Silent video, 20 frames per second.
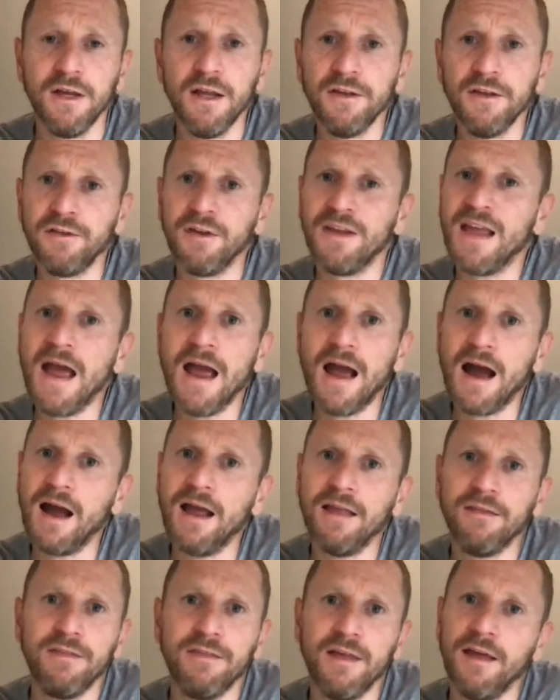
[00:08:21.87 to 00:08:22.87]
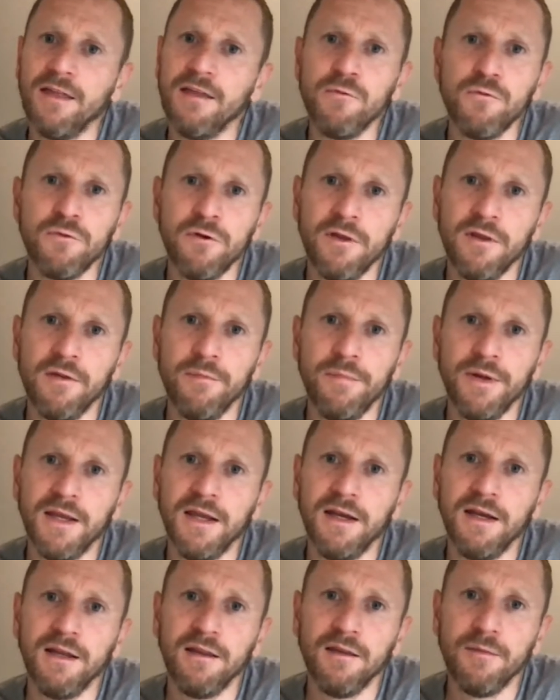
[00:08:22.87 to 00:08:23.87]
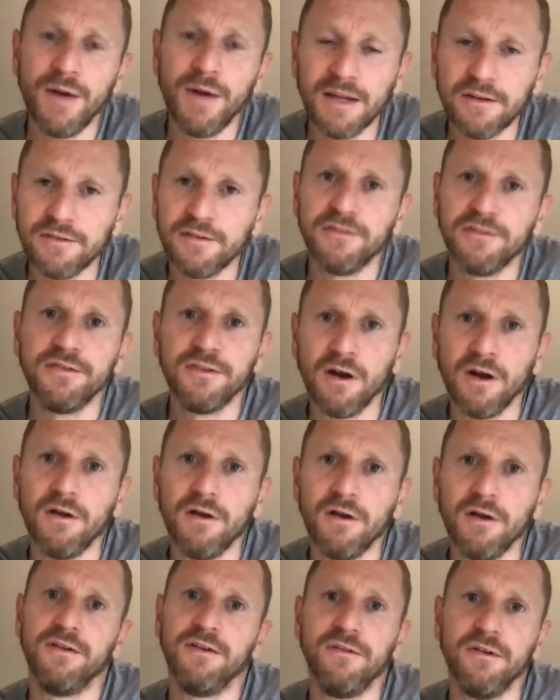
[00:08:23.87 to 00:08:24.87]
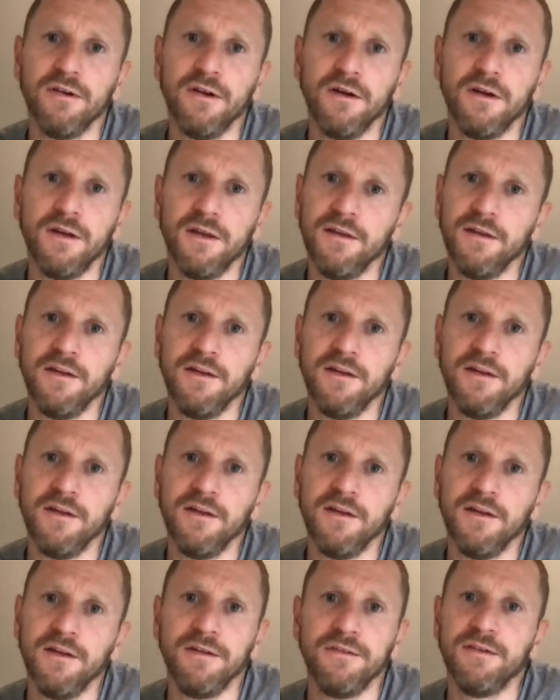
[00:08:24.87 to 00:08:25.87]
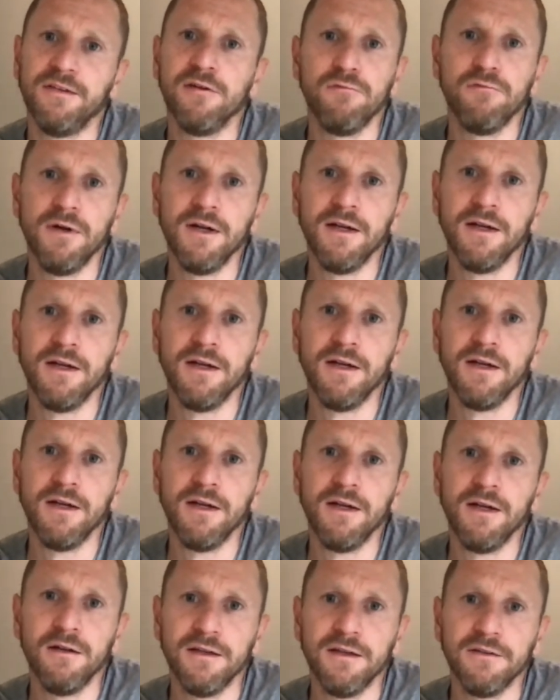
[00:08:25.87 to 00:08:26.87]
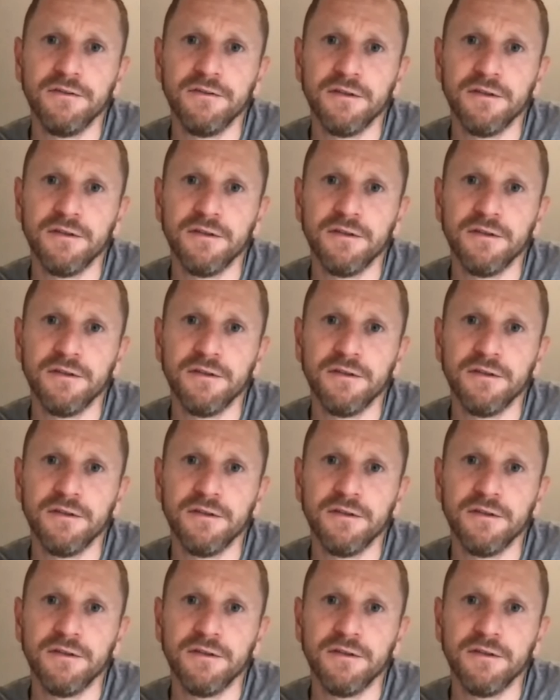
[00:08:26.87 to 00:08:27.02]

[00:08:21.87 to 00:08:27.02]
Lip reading: So yeah, I think we're at the beginning. The banks are starting to look at this, but it's still really early days.